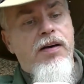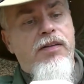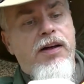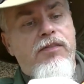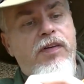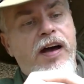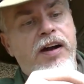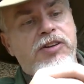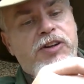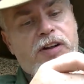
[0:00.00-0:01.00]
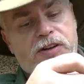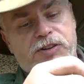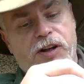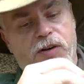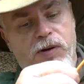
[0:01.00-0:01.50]
The advantage to
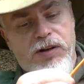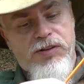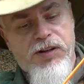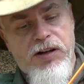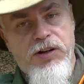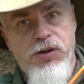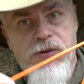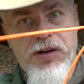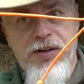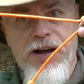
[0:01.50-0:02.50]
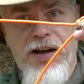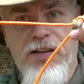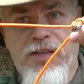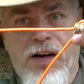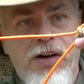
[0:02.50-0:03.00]
this, though, is then you can
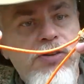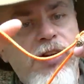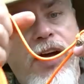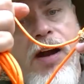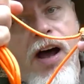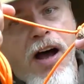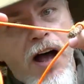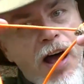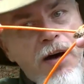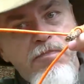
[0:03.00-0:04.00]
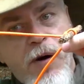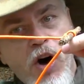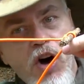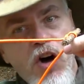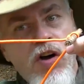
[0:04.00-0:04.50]
take the loose end and
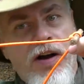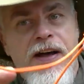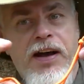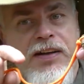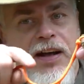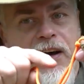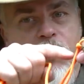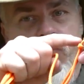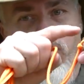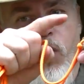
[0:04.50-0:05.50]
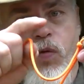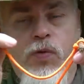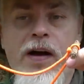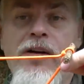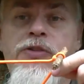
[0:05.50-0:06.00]
pull it and get it to roll
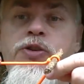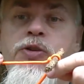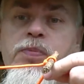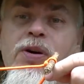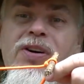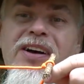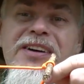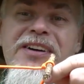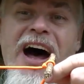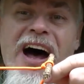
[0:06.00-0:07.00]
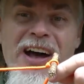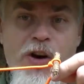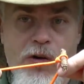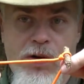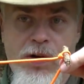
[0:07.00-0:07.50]
around to pull it
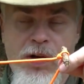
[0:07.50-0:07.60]
tighter.